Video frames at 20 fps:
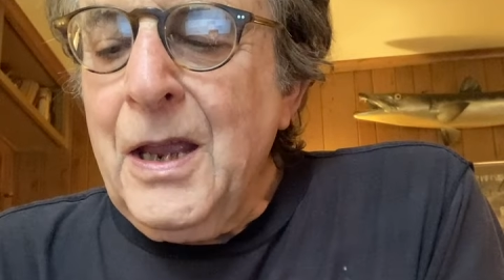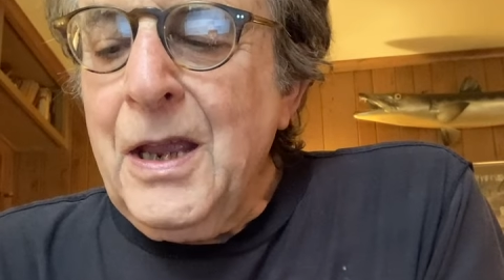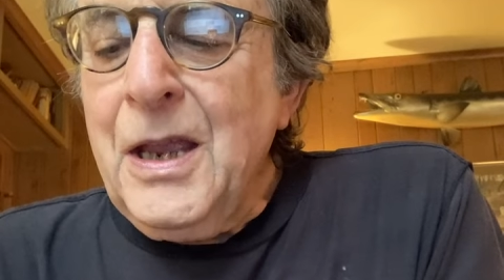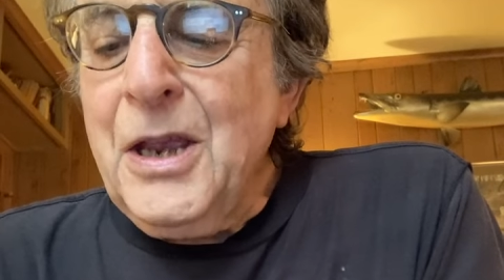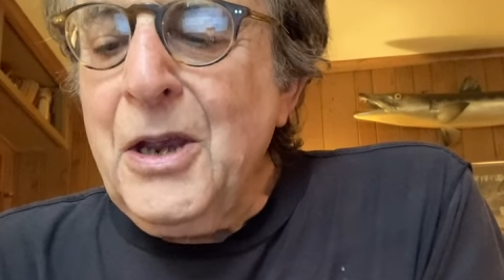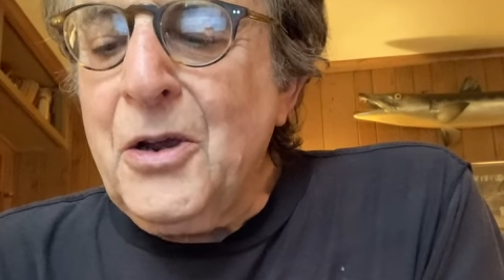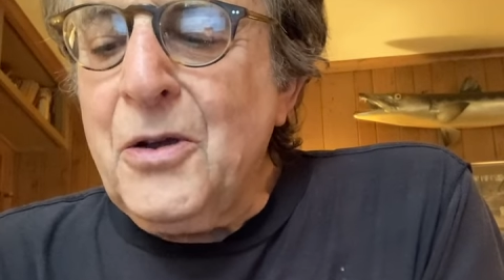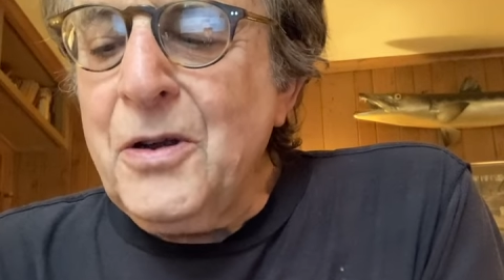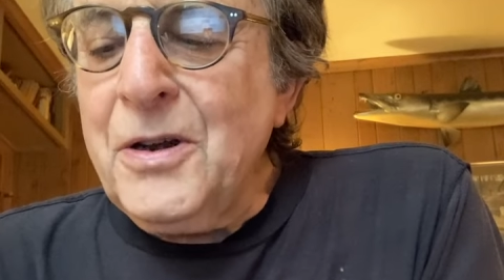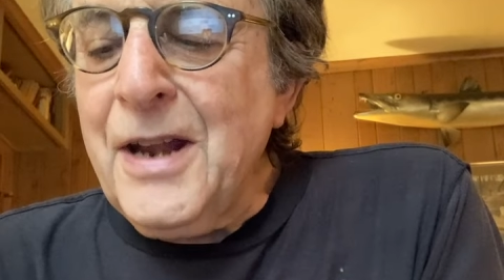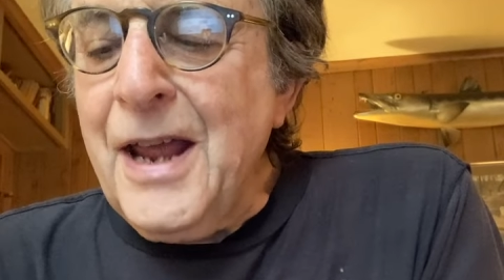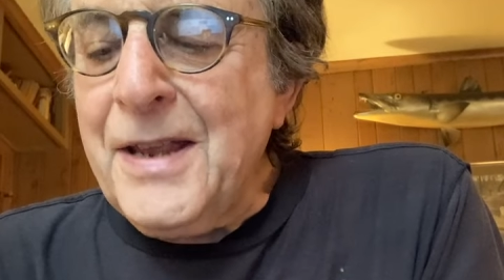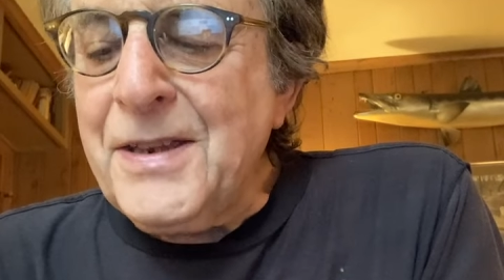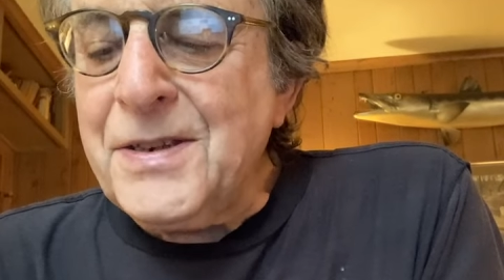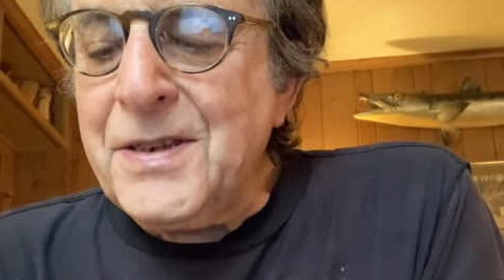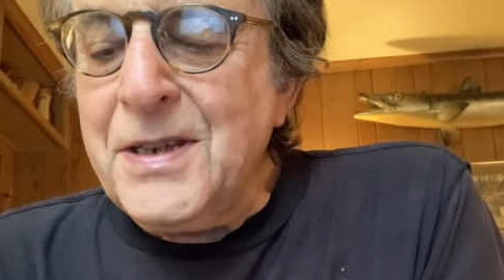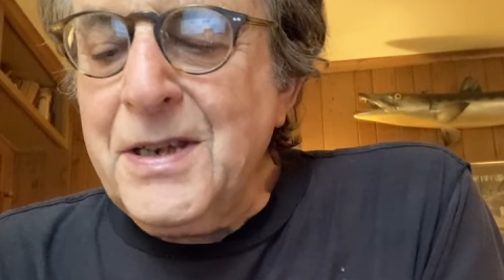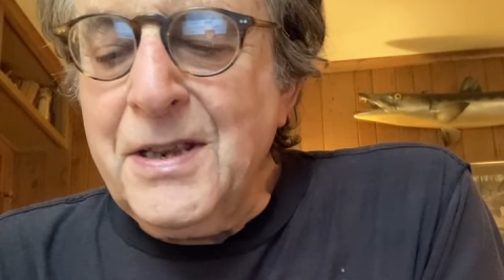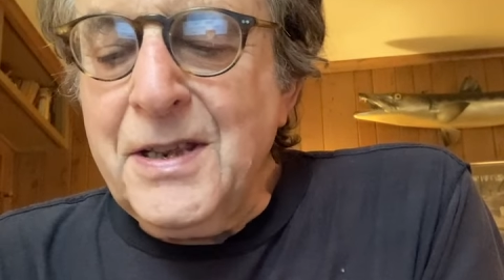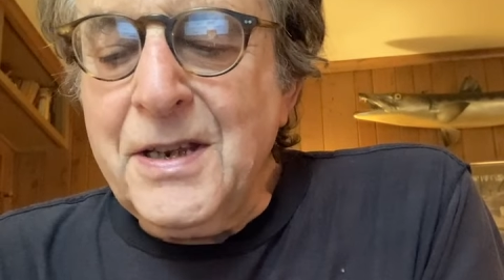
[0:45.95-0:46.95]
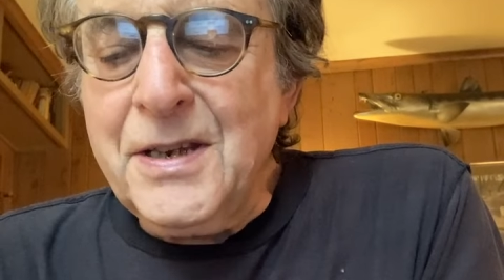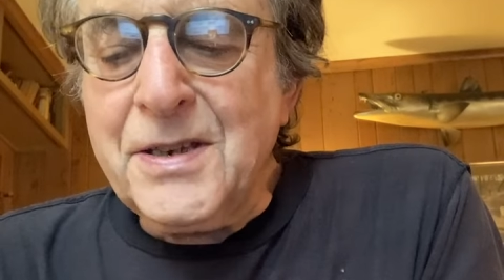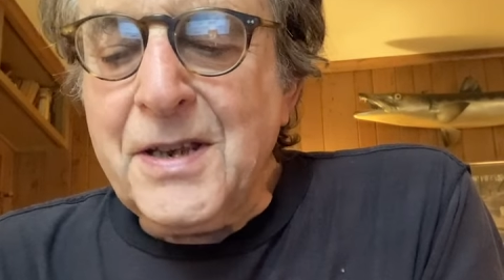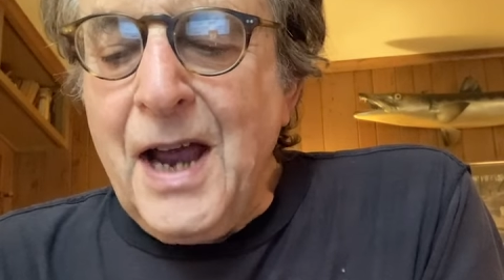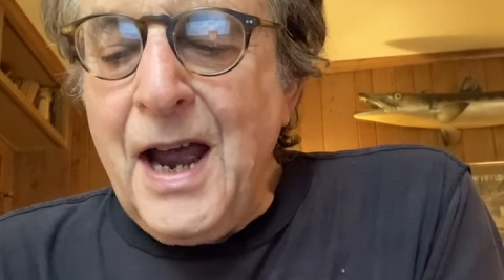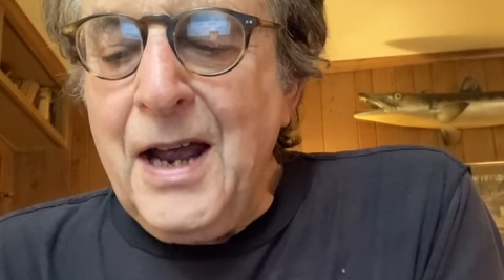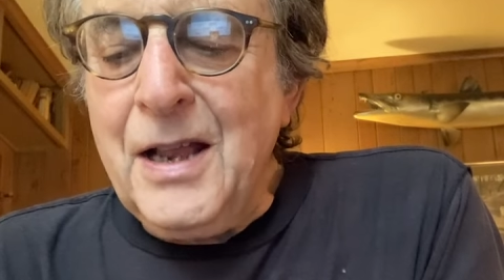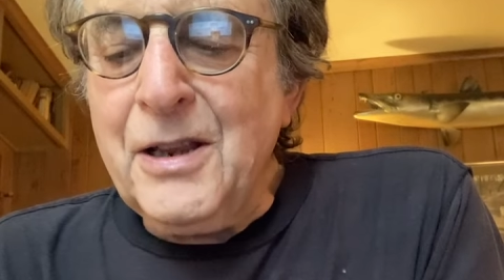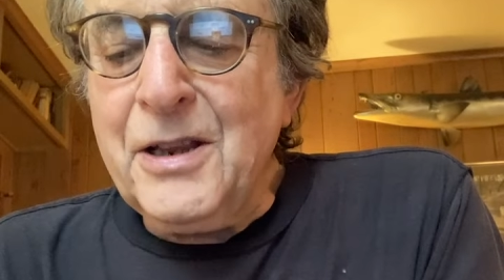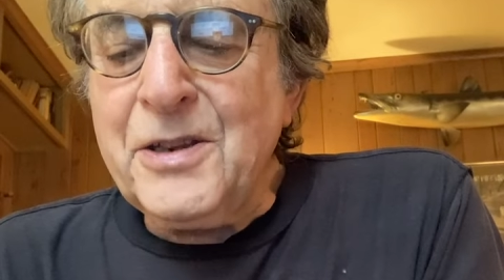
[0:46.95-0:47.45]
He could not see these
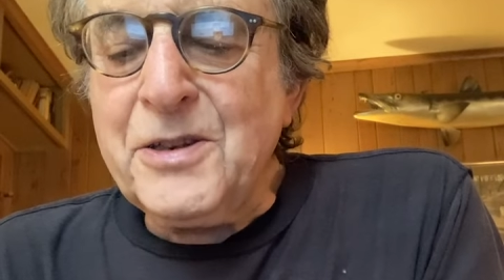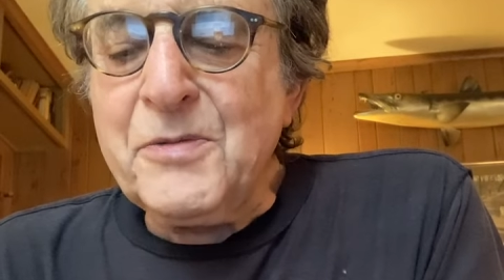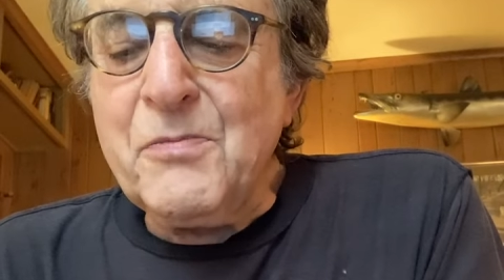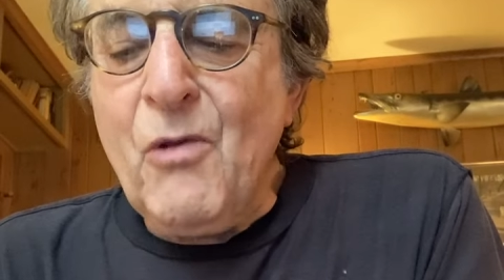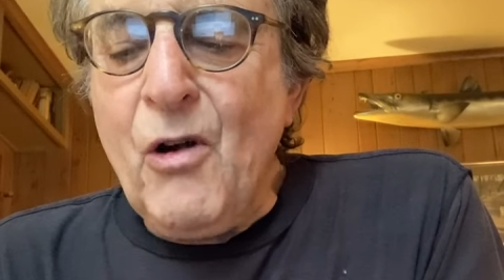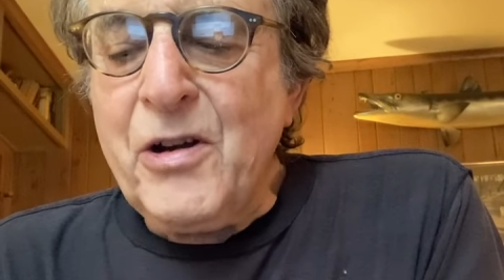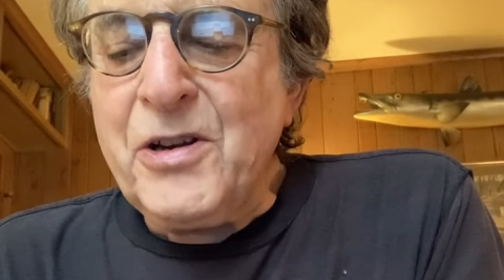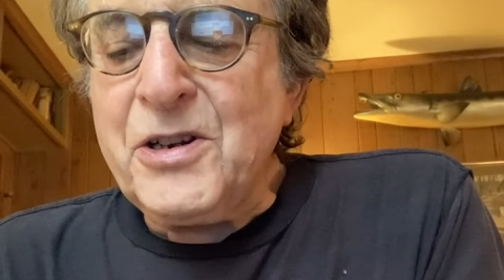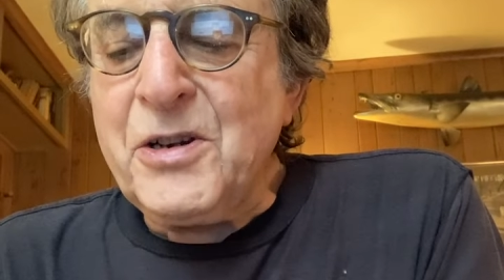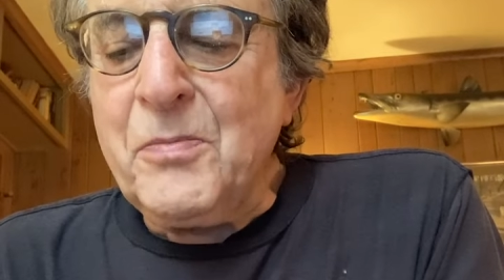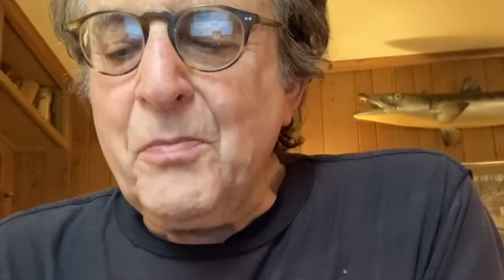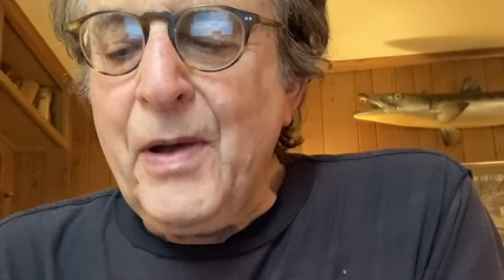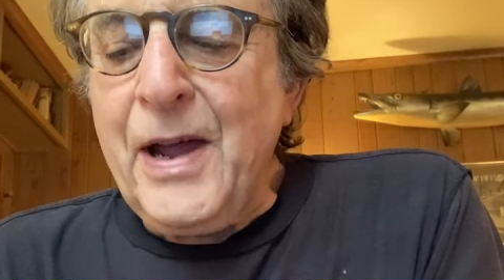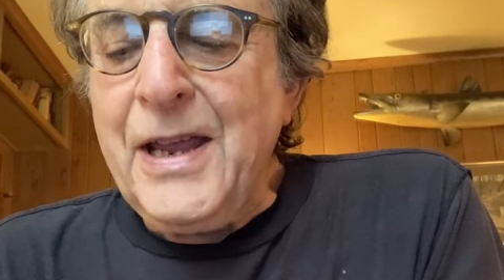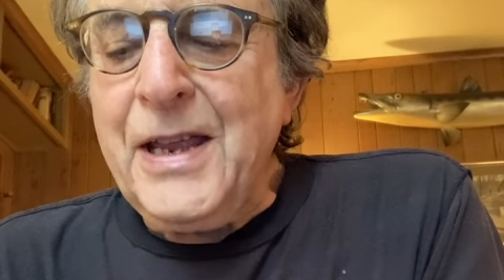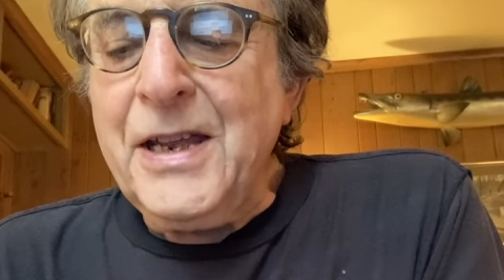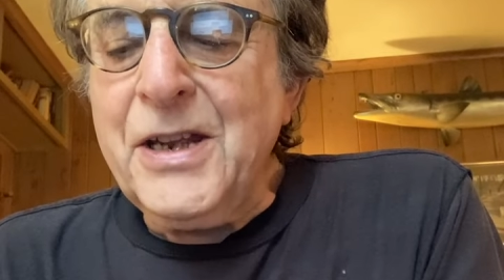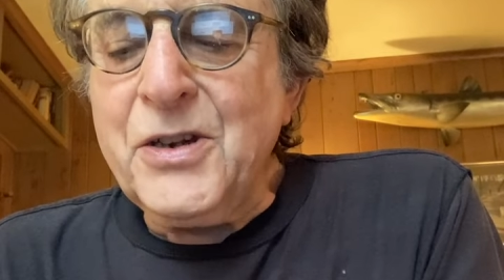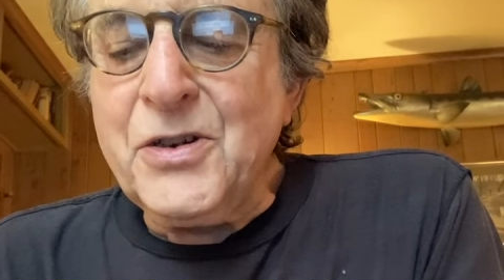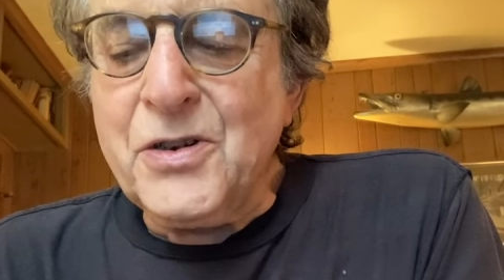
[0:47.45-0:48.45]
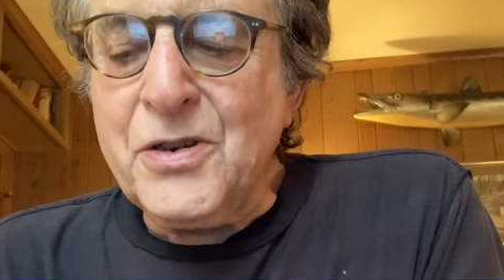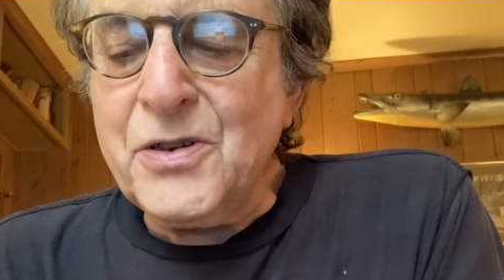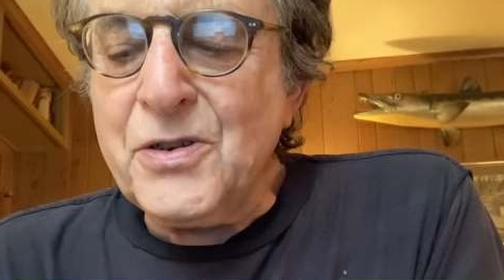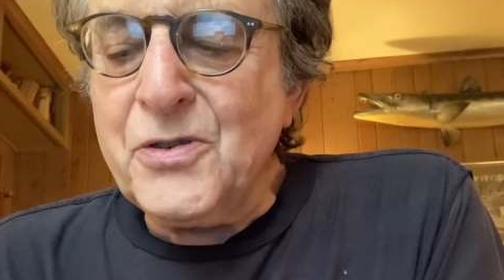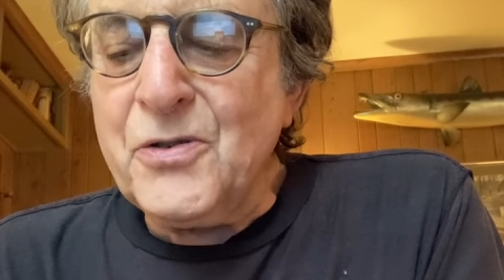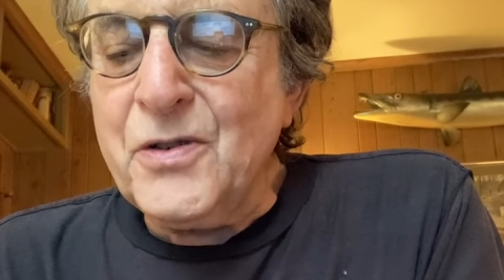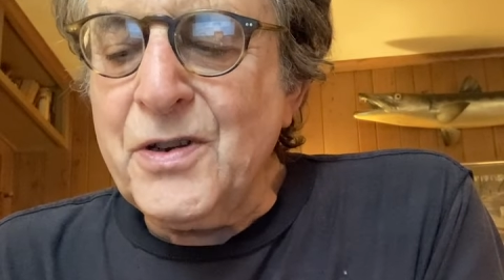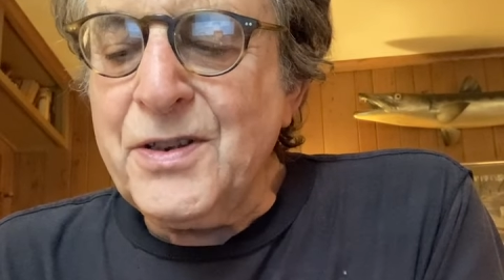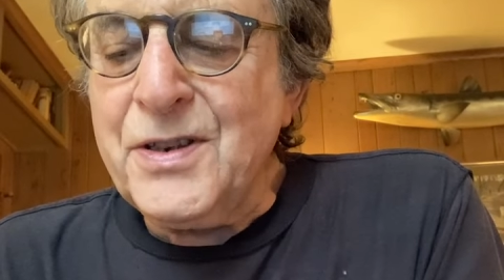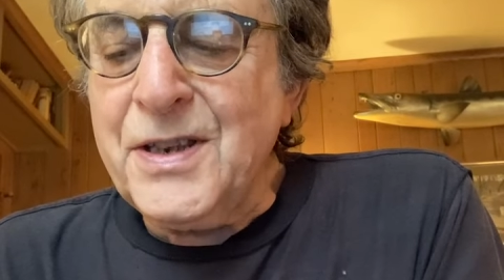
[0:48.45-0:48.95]
islets marching by inches
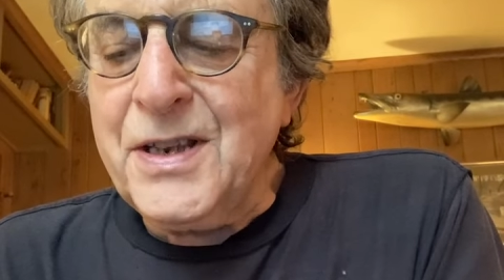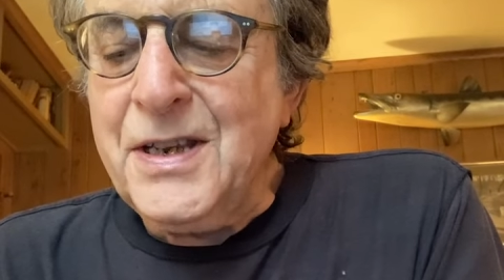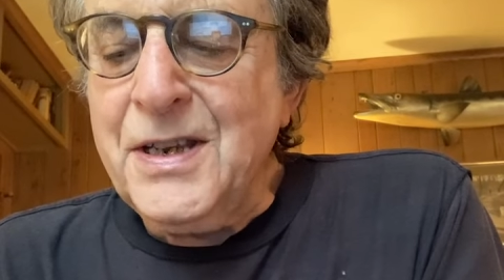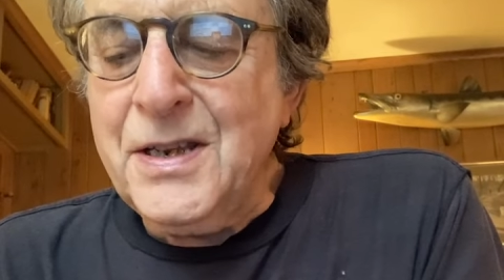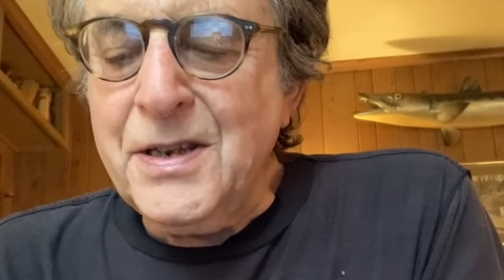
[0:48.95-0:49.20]
towards the